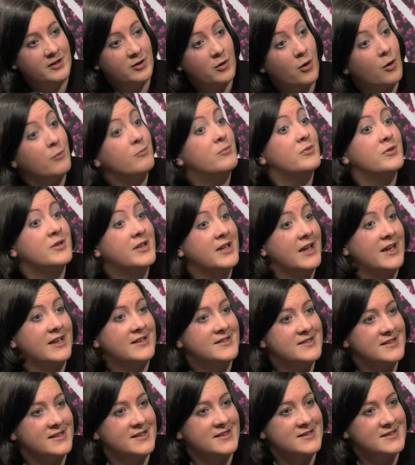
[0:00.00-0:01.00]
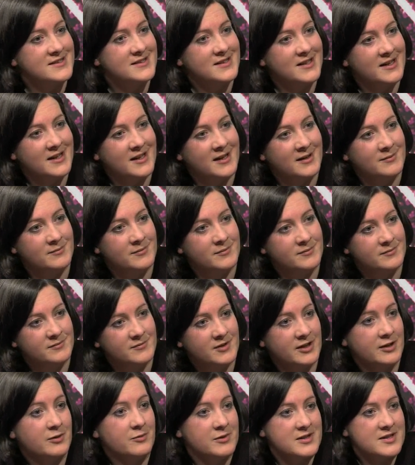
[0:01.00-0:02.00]
complicated
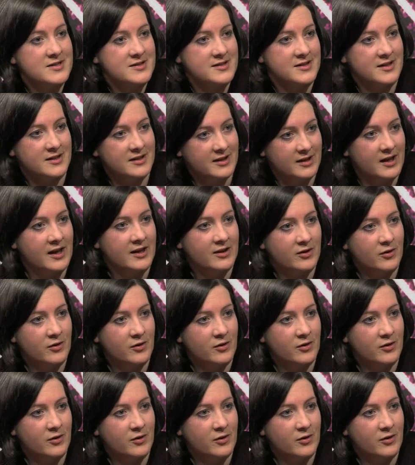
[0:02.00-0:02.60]
linguistic